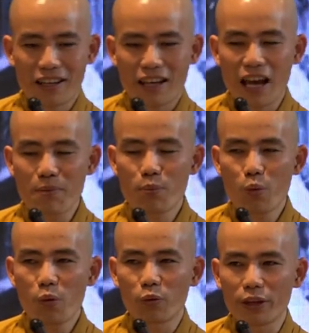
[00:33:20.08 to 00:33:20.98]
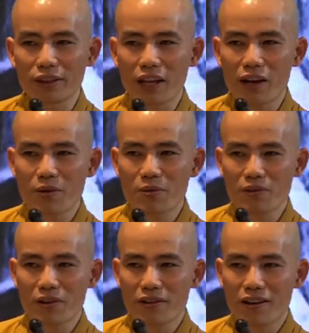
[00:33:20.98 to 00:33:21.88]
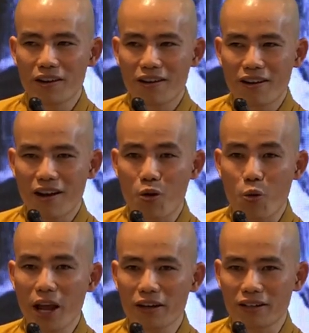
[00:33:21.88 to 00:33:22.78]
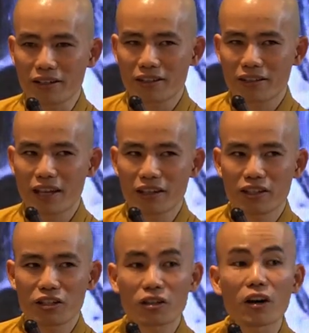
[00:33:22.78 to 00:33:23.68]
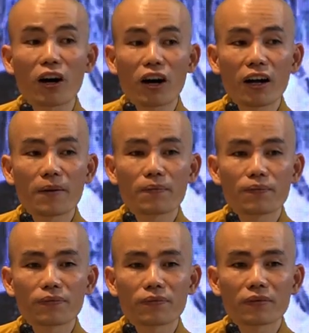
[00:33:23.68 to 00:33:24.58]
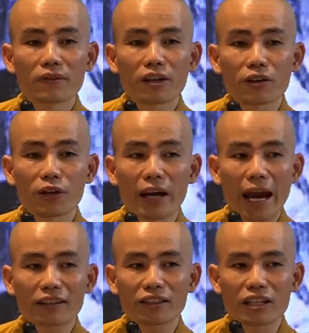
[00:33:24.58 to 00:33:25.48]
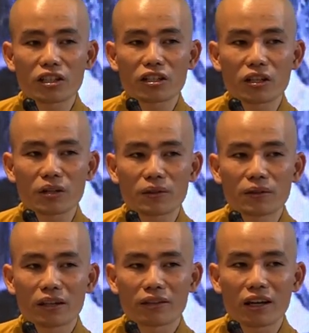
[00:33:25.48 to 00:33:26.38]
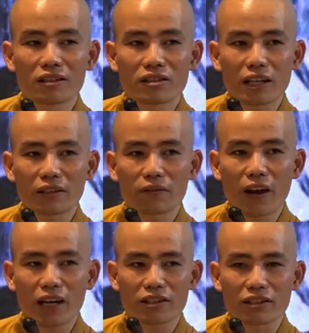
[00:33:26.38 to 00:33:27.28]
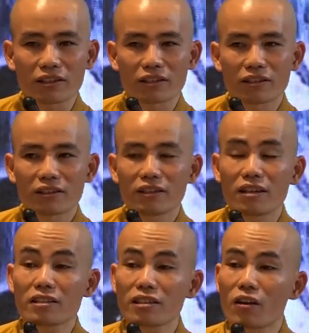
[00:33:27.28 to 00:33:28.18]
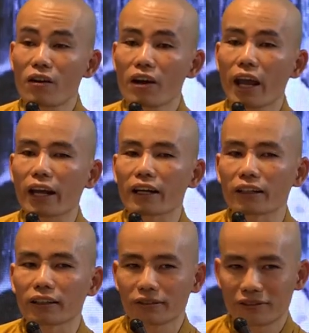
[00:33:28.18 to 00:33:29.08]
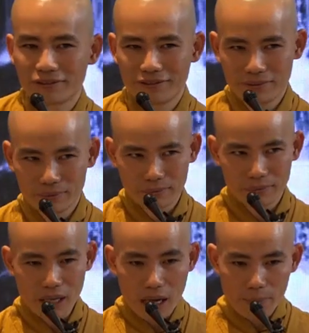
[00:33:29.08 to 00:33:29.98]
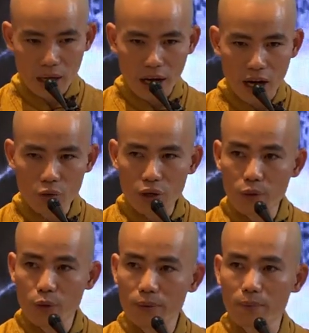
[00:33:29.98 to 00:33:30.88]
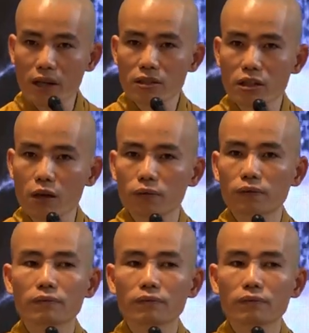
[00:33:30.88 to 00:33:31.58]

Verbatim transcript: I move without awareness. That is called reacting to the unsatisfaction. It's called anger. I'm angry with myself.